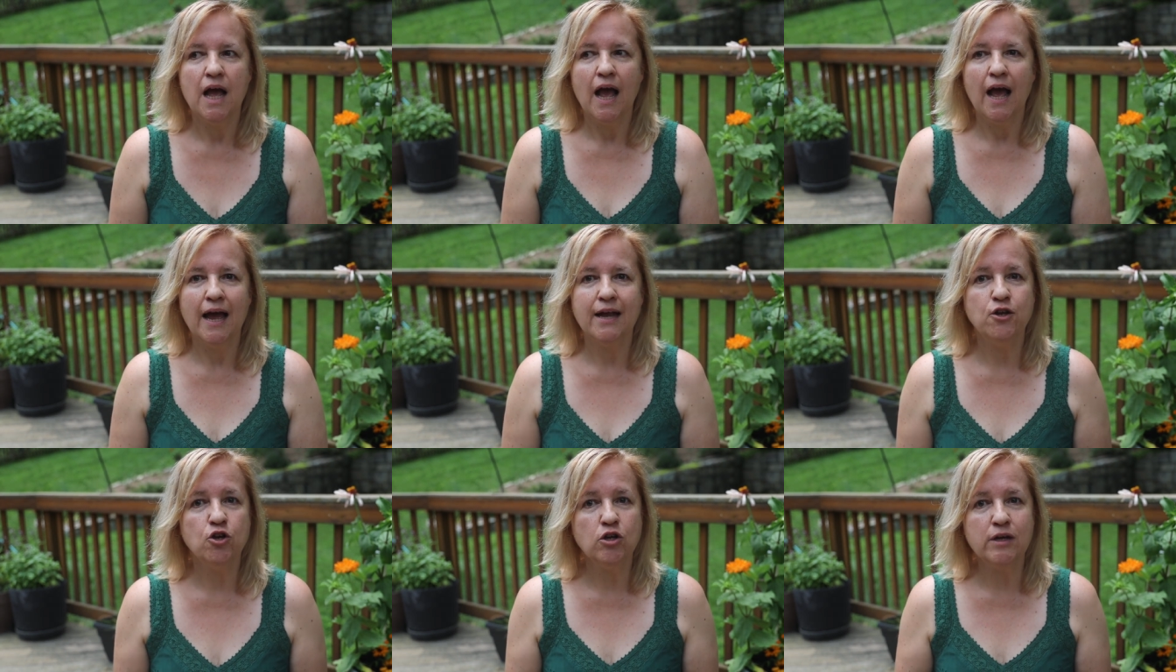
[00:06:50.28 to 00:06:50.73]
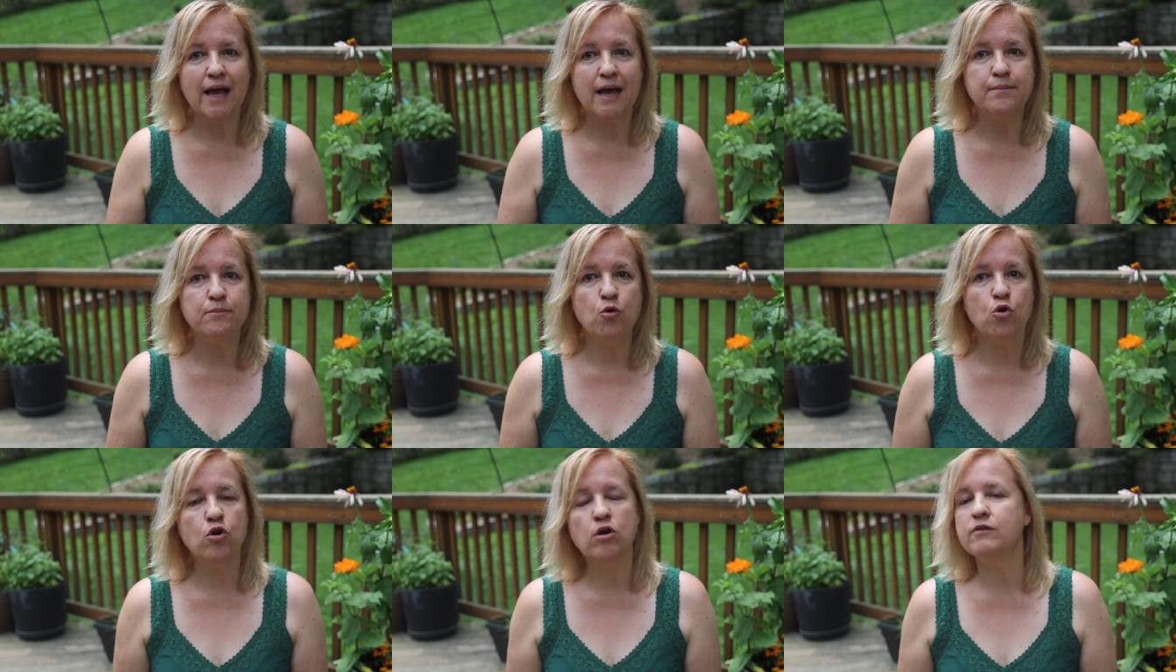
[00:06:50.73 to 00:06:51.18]
And you'll
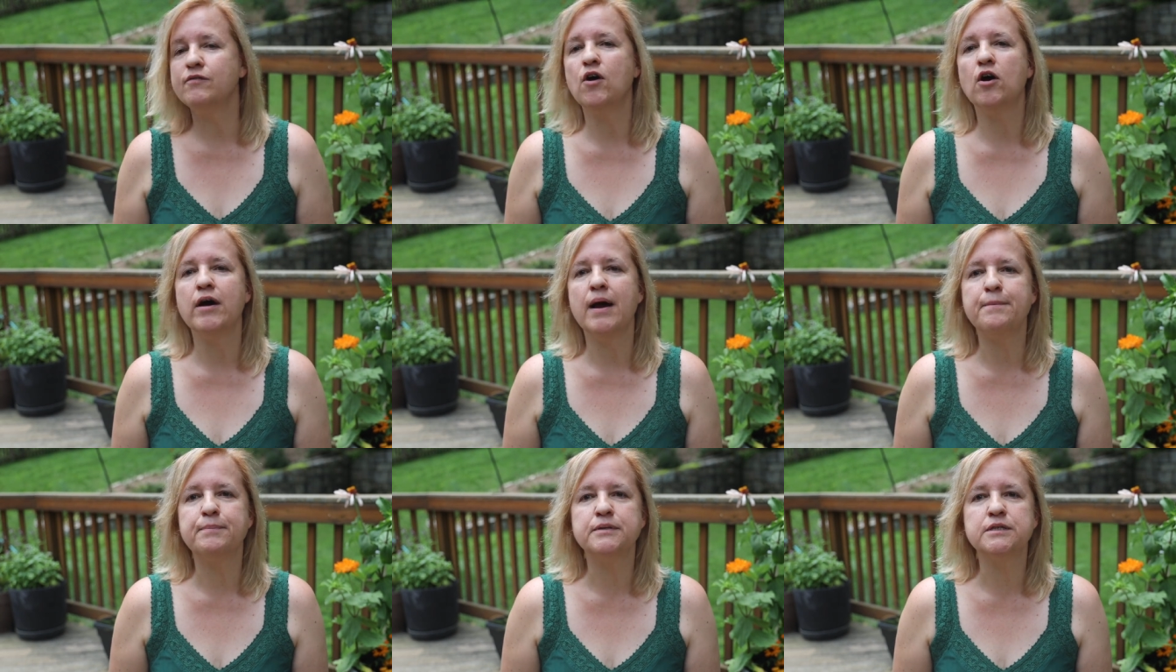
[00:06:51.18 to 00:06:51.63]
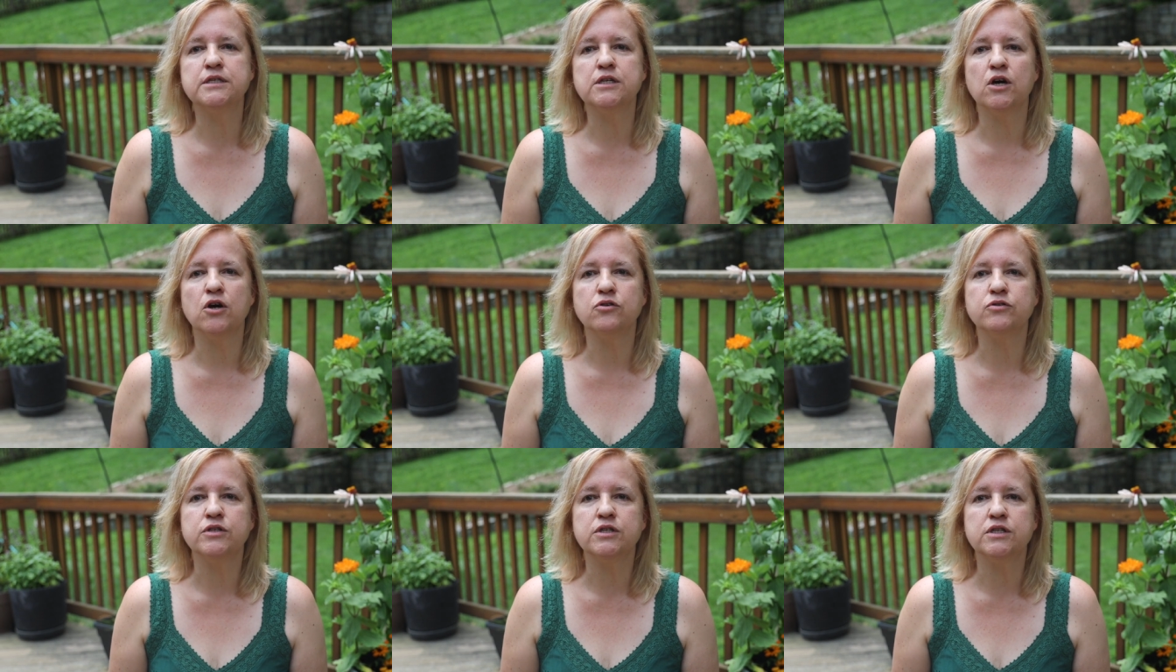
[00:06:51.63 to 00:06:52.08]
get more of our
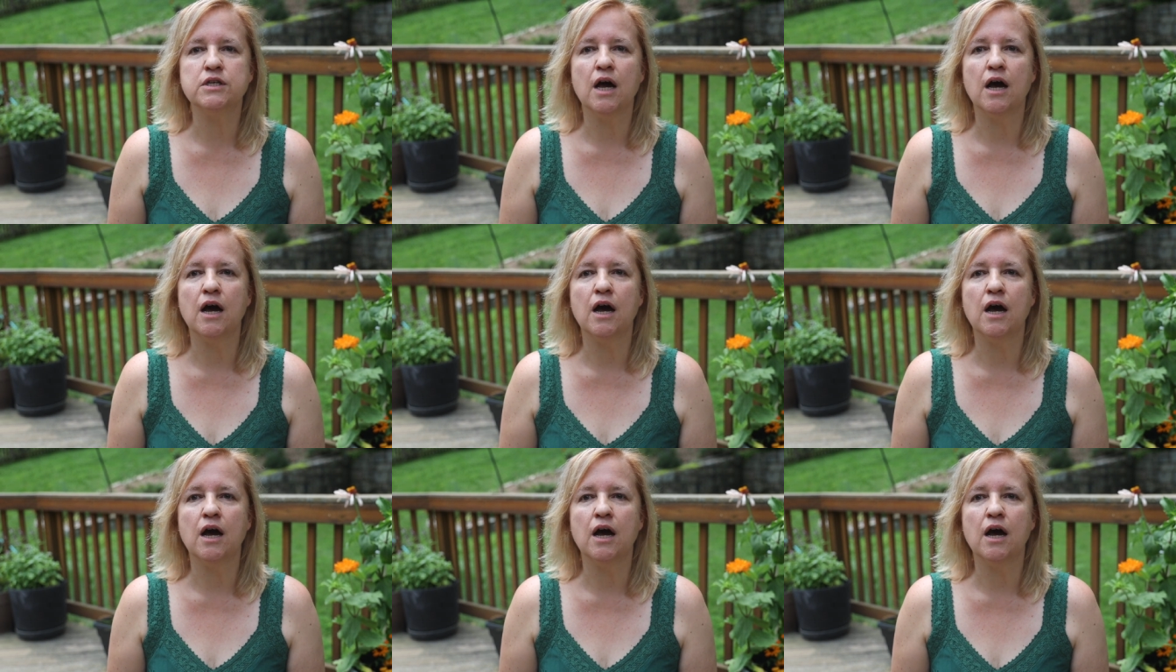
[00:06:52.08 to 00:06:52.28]
episodes.